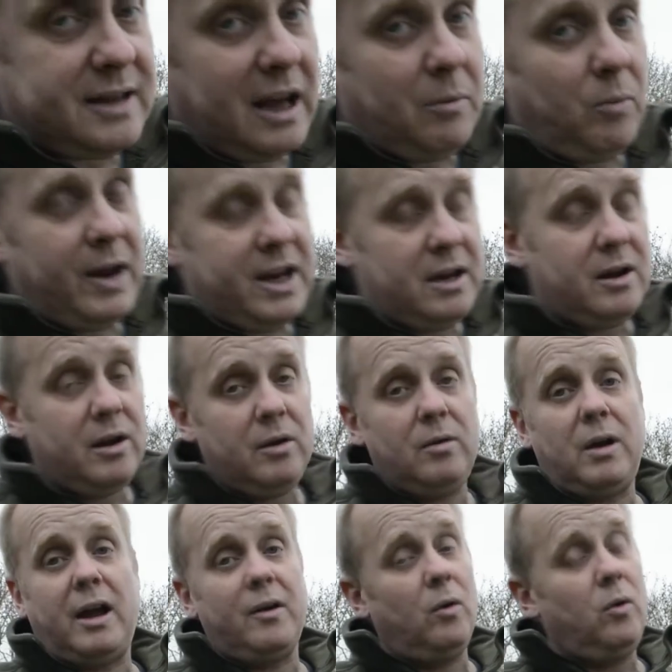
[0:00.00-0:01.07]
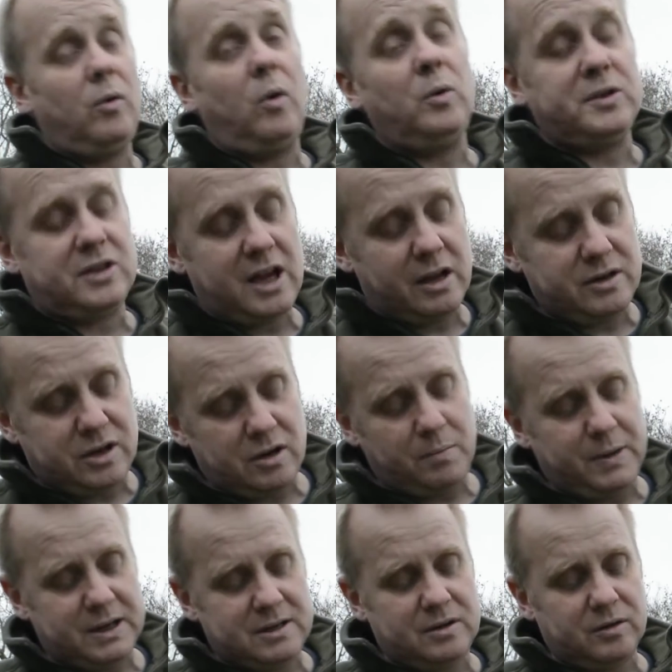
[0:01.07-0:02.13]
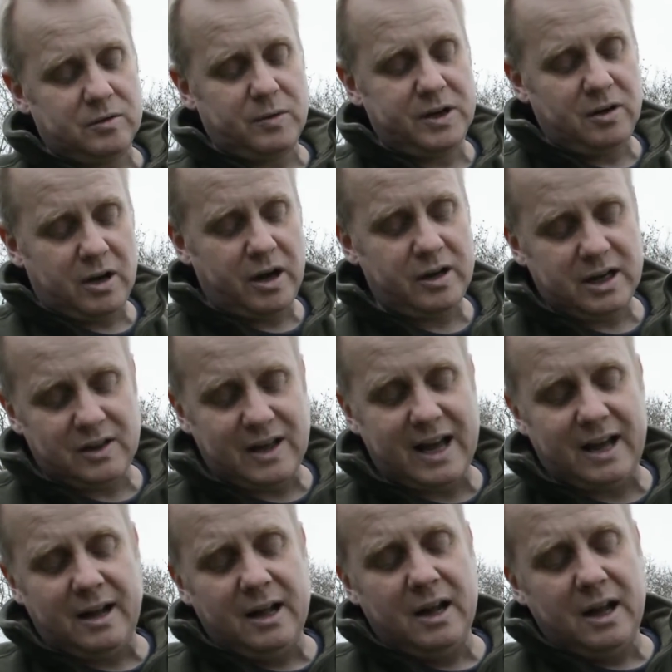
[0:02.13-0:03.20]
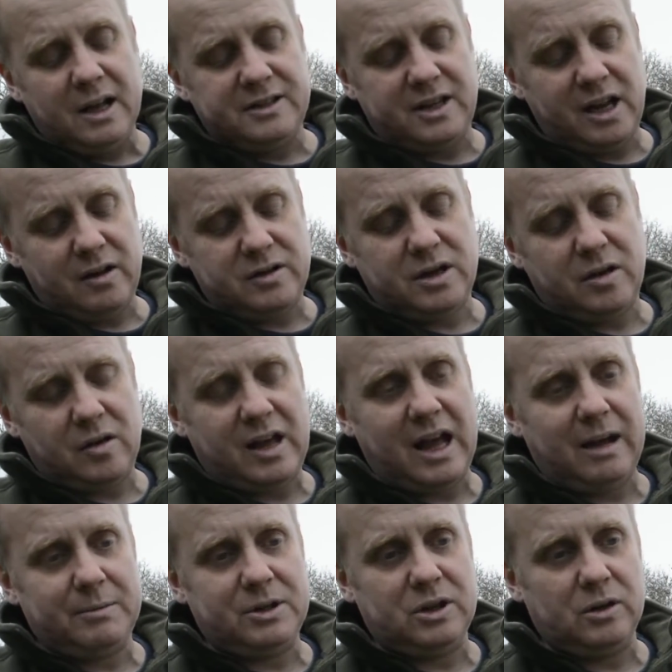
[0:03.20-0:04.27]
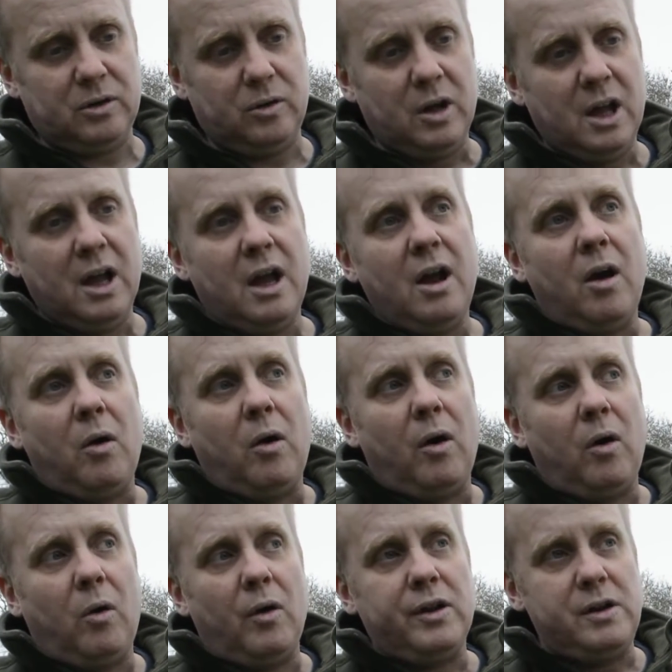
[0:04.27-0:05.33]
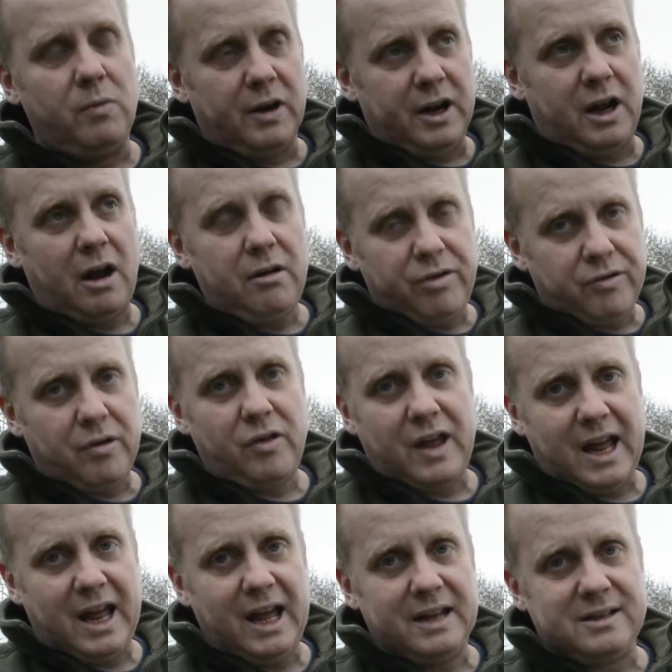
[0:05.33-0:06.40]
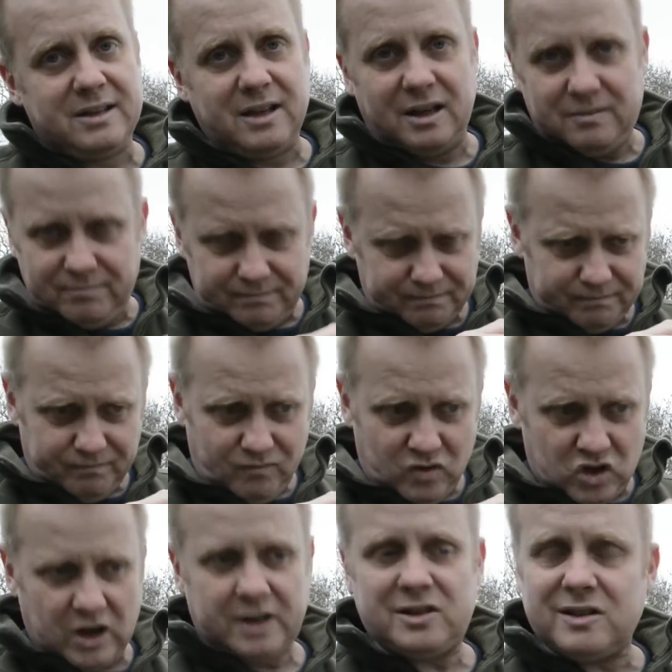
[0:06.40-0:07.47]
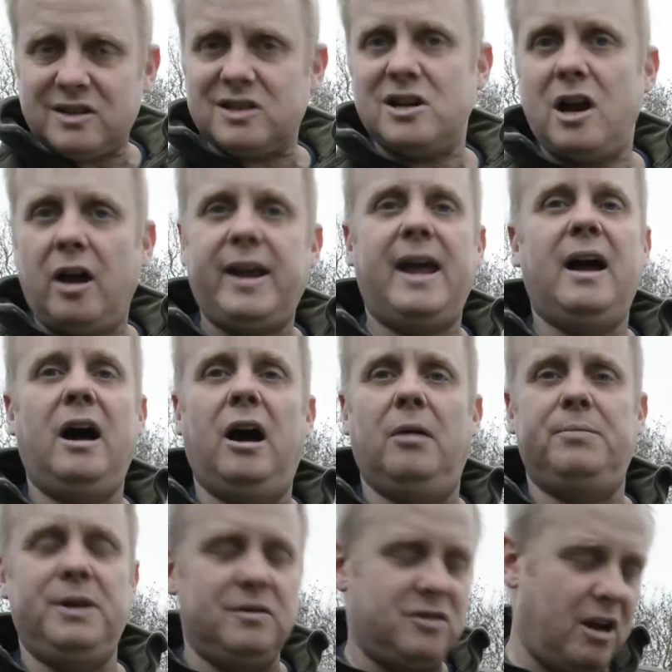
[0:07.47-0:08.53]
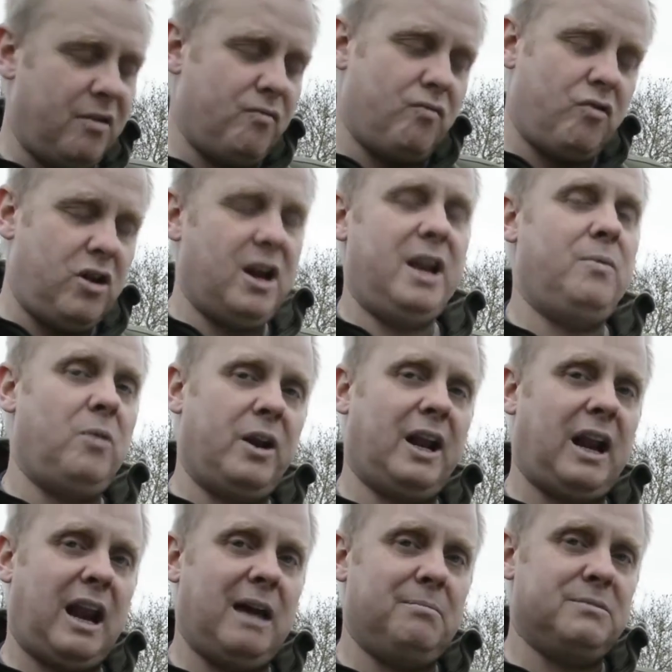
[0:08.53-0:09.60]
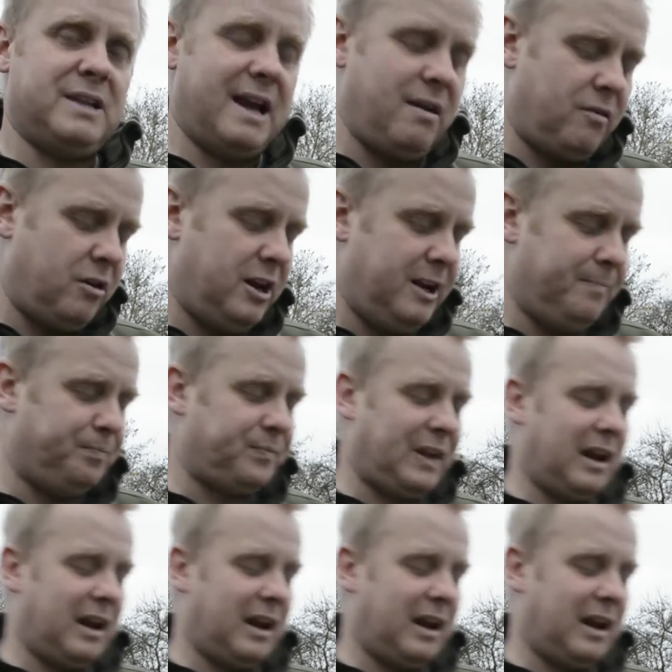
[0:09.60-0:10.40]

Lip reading: And when you, like all CO2 pistols, when you're loading that CO2 capsule, you want to go through the hiss and just snug it up. You don't really want to clamp down on it.